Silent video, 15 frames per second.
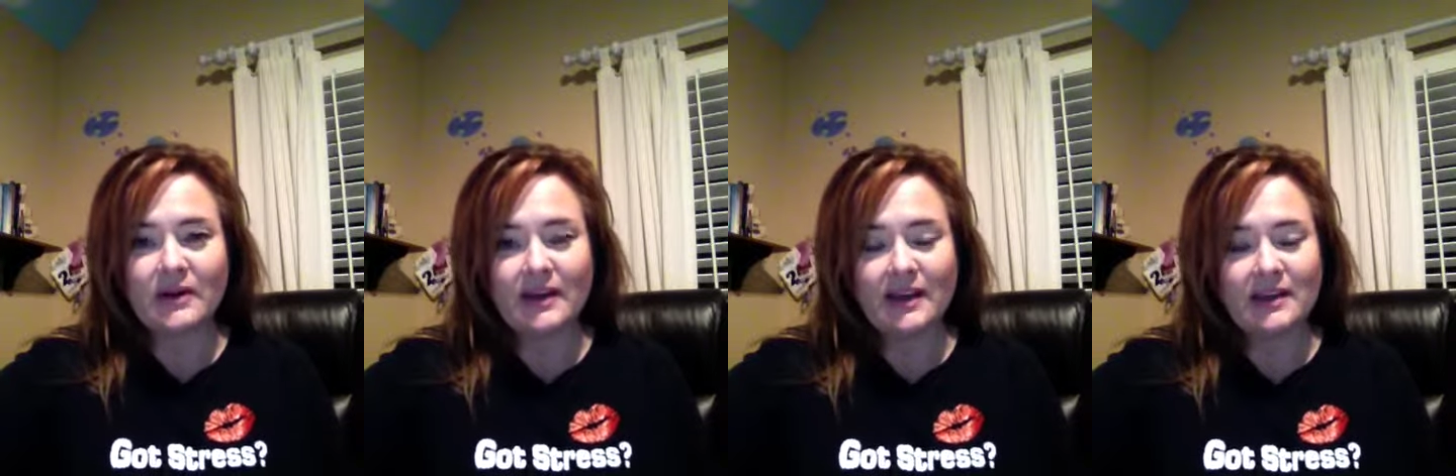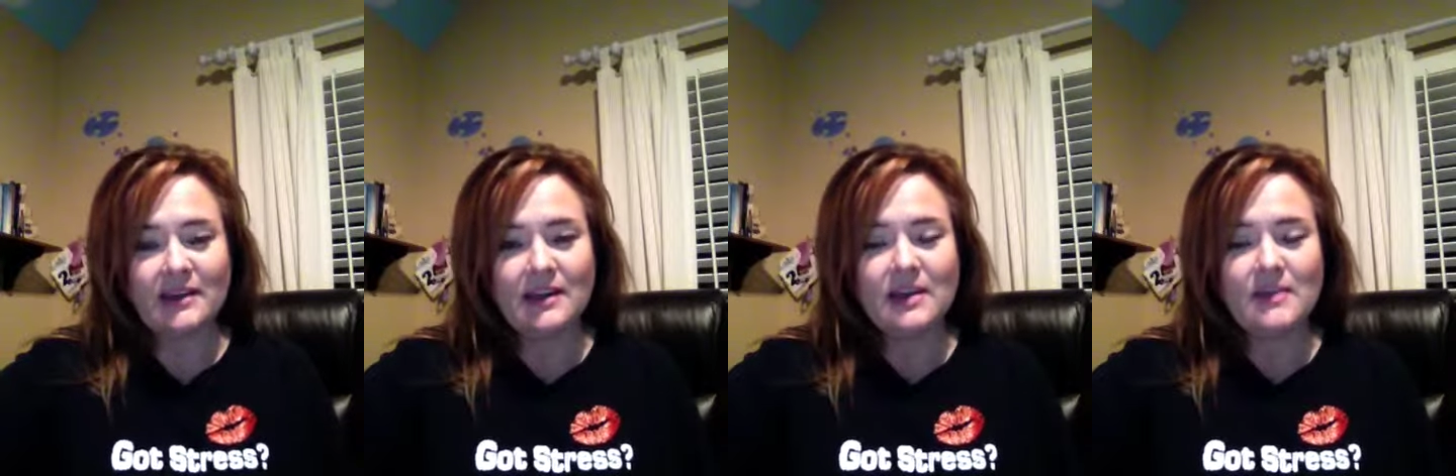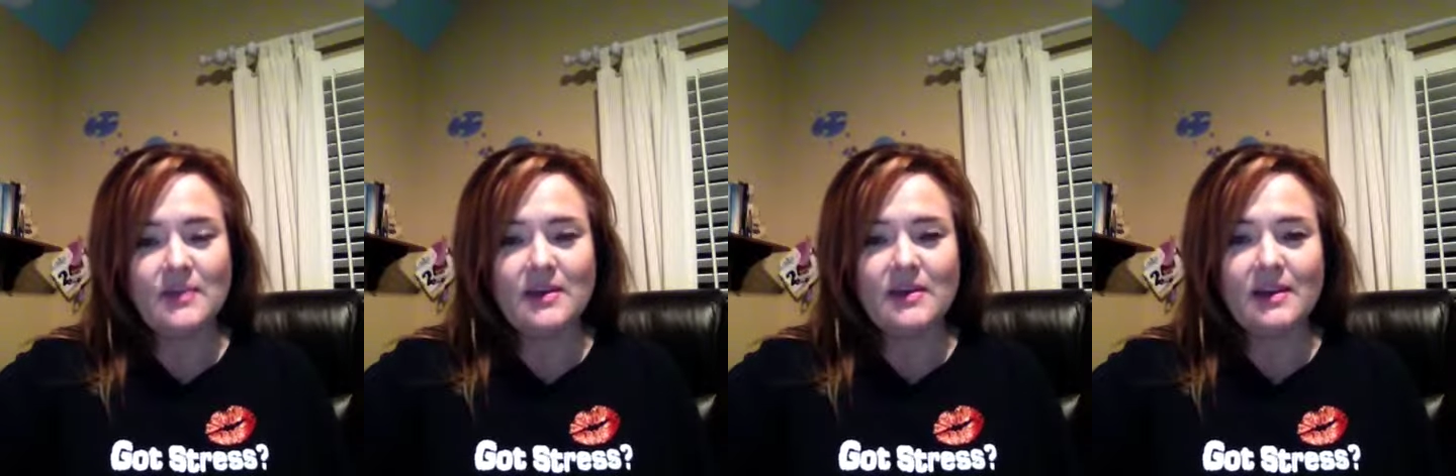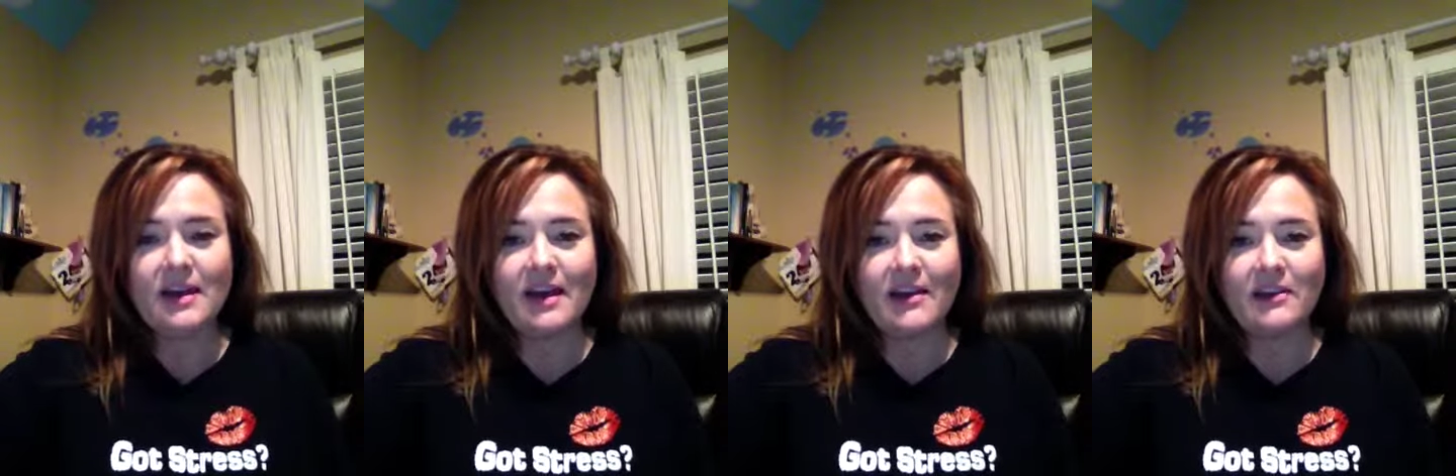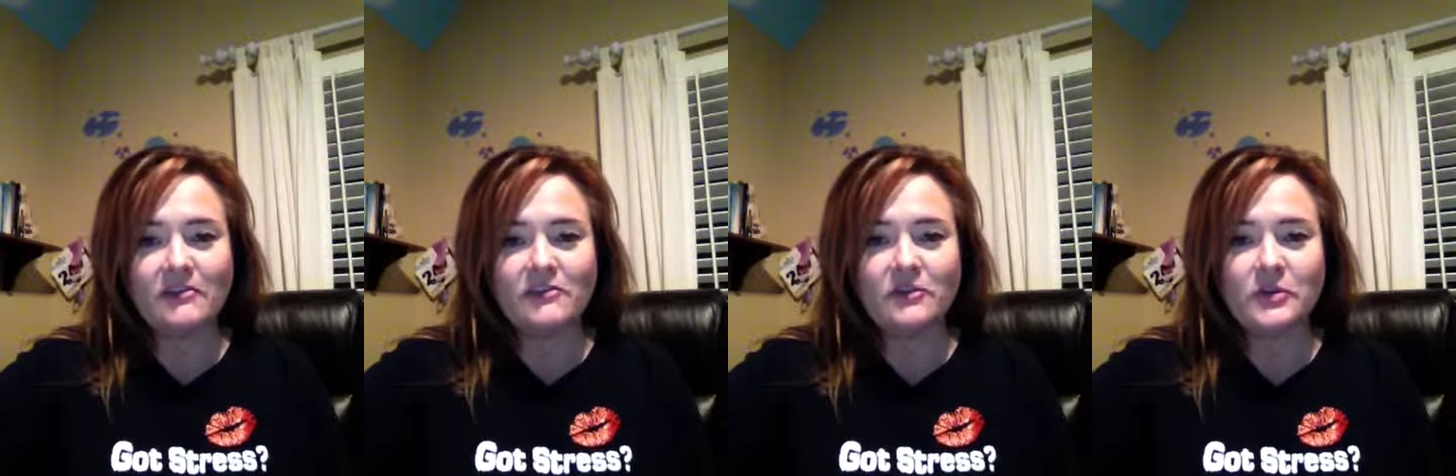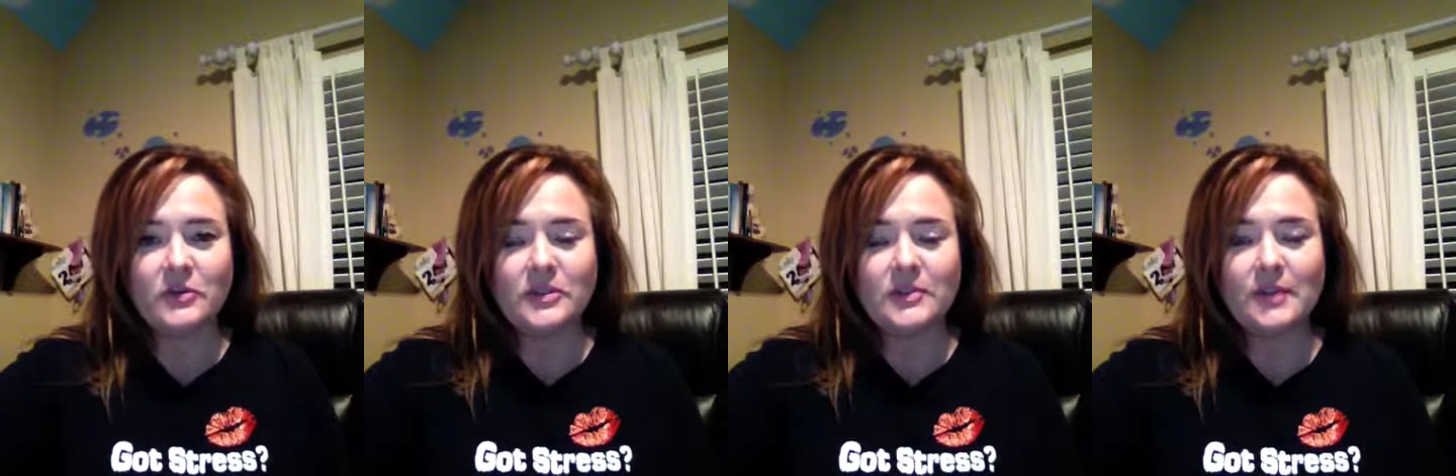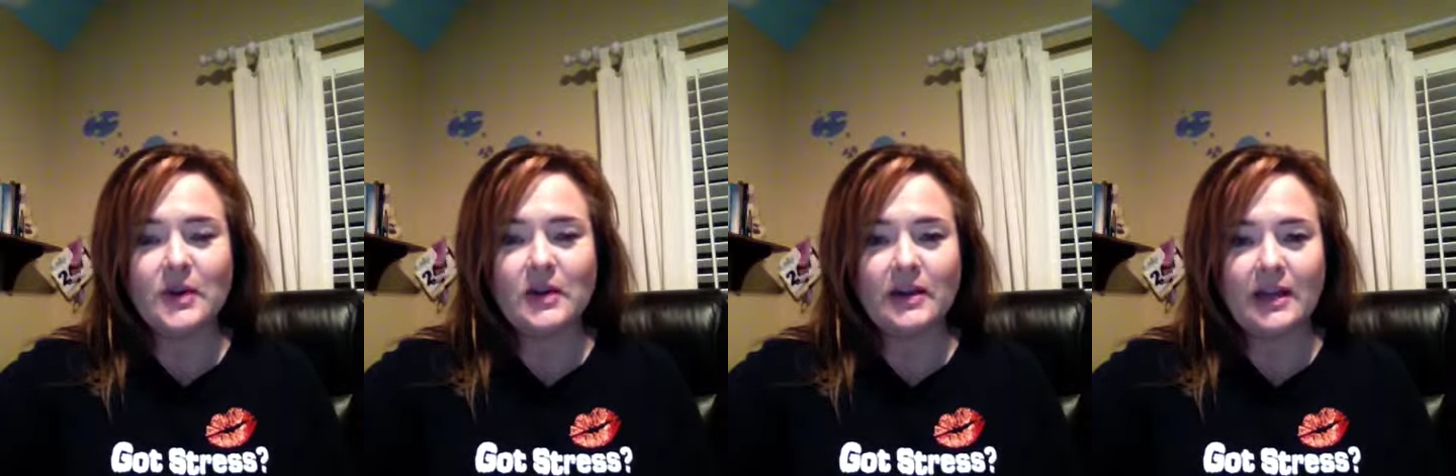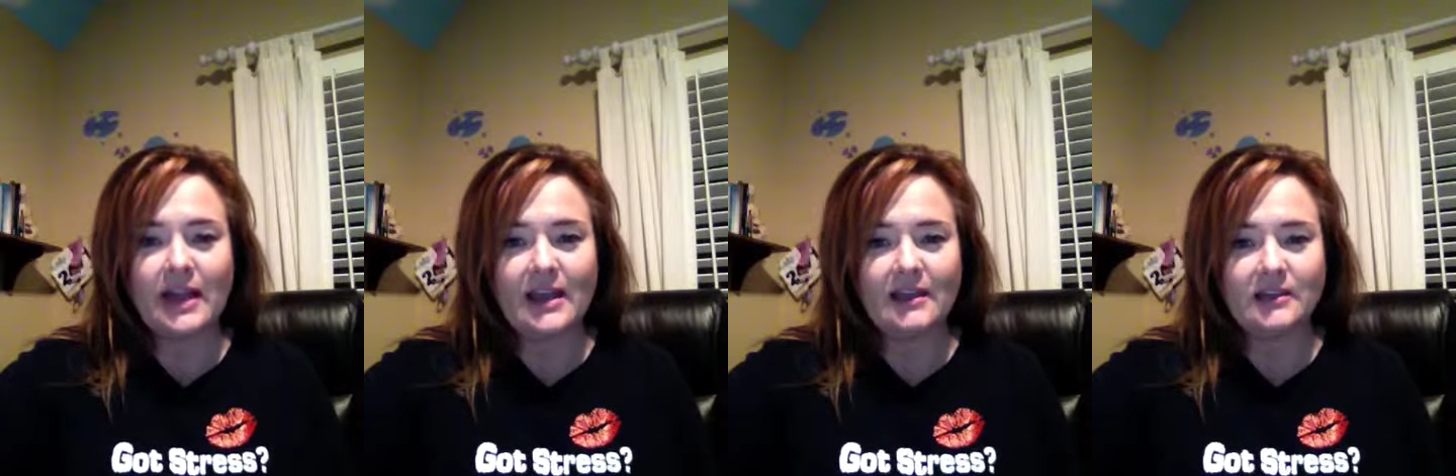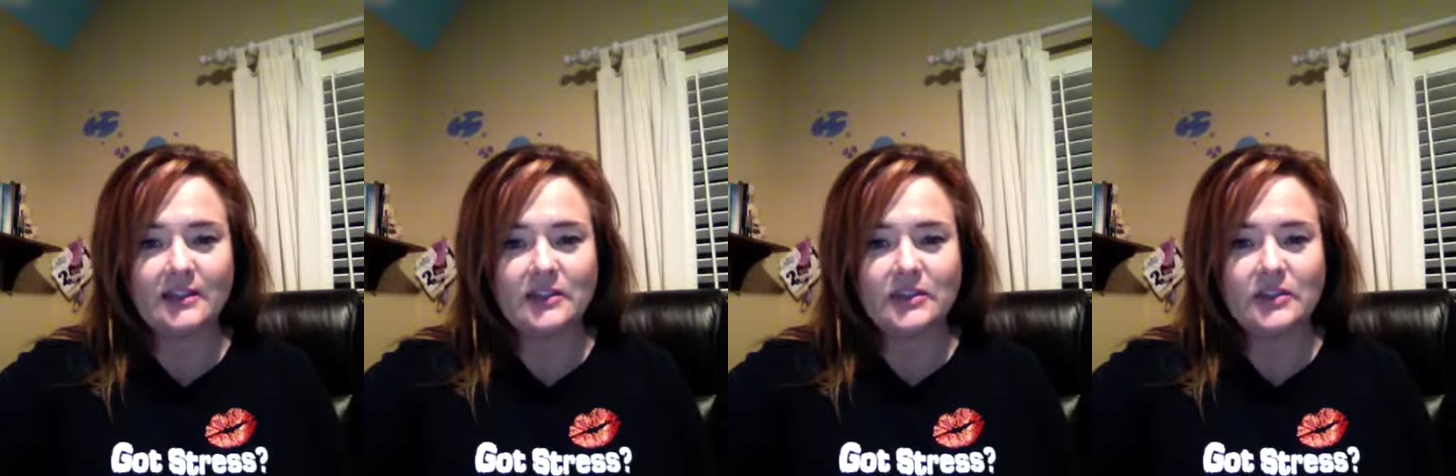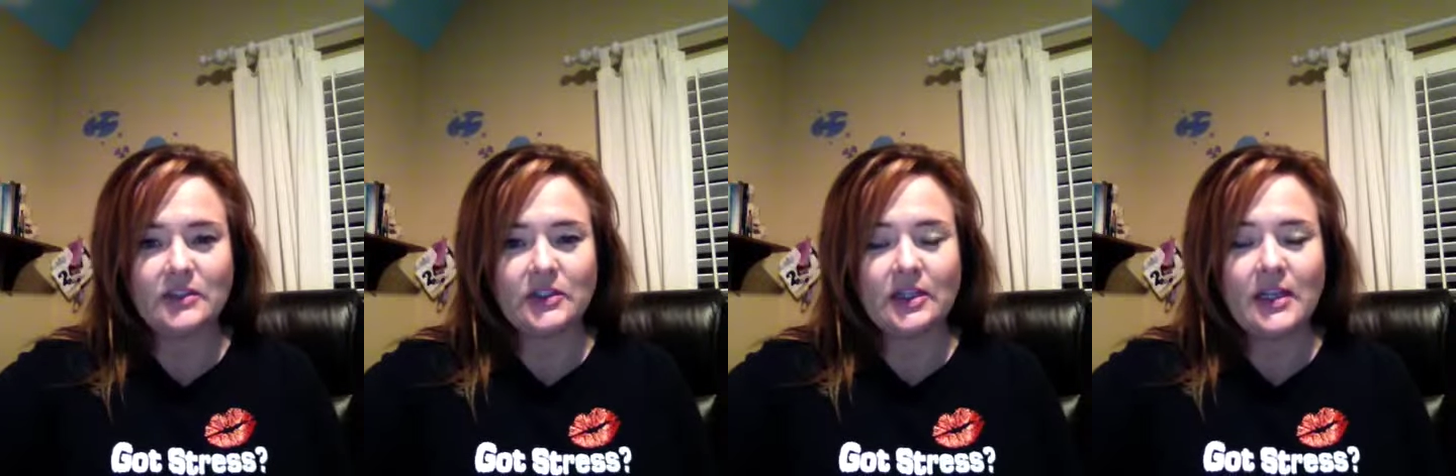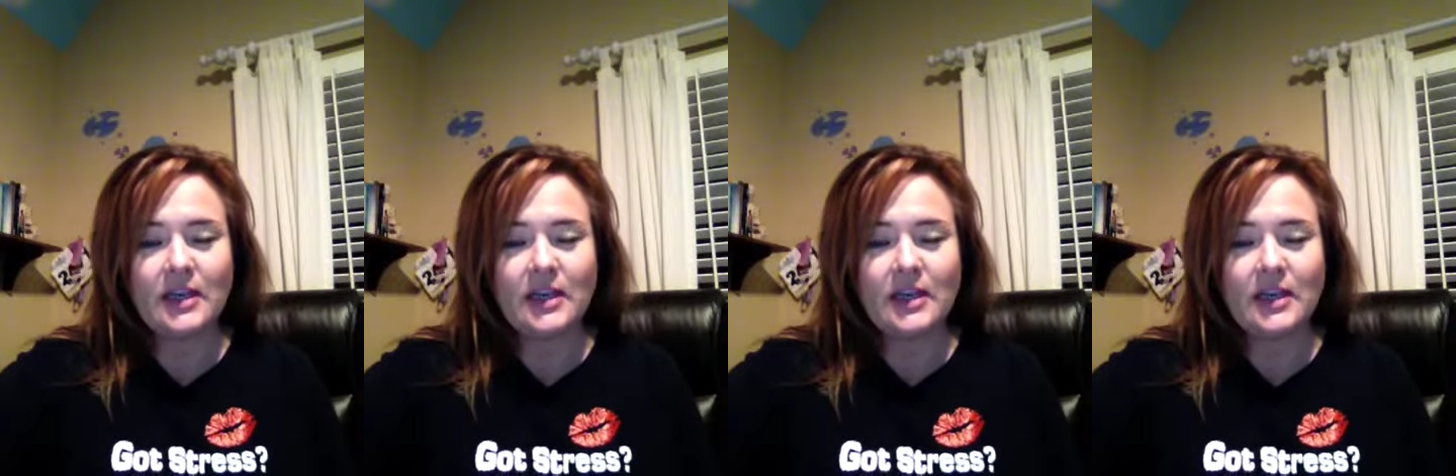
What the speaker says: and keeping a full spa calendar.